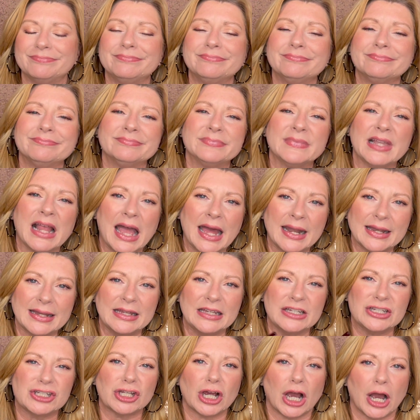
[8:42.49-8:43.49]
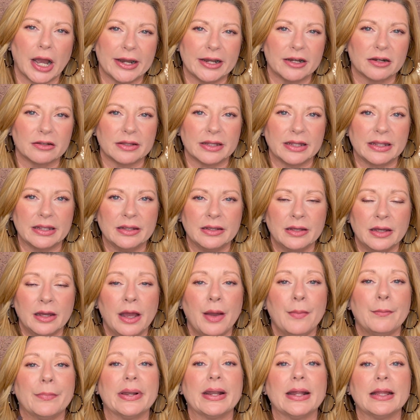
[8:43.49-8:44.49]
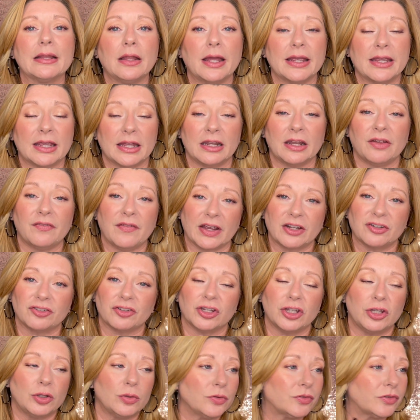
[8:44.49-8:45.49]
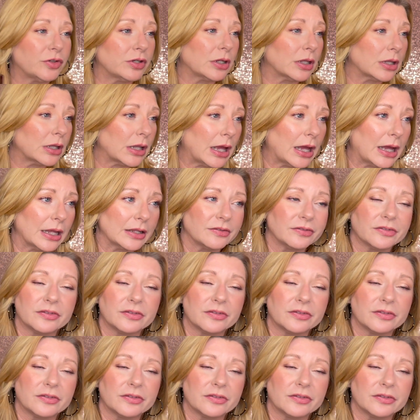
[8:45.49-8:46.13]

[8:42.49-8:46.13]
Not entirely, but I like it and I've actually used it a lot.